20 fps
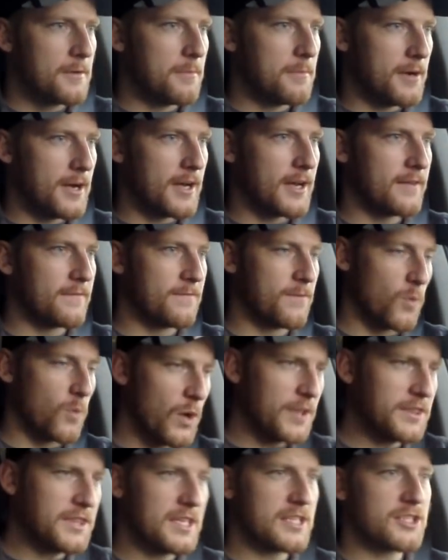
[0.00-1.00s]
But for
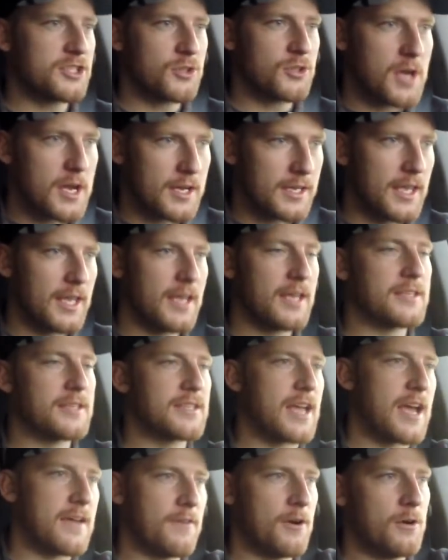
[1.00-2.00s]
what this truck is,
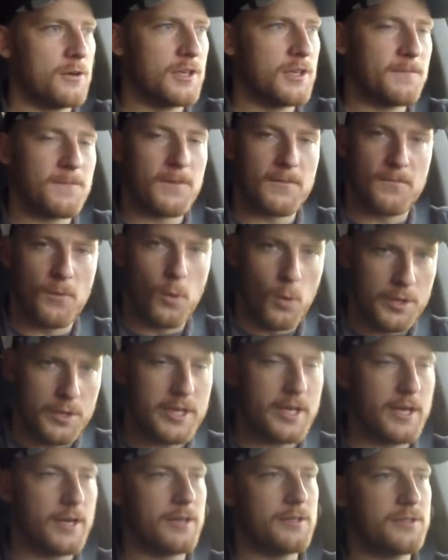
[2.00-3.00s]
I've owned it for 4
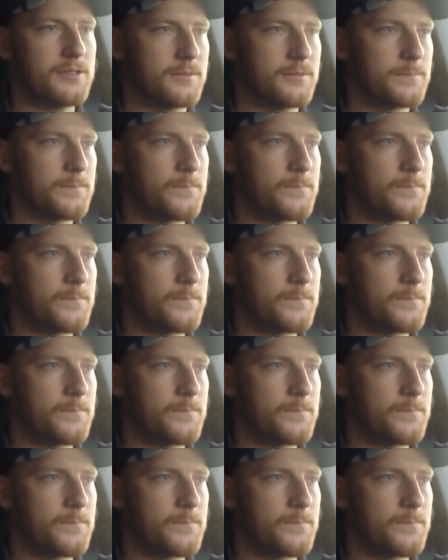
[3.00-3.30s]
years.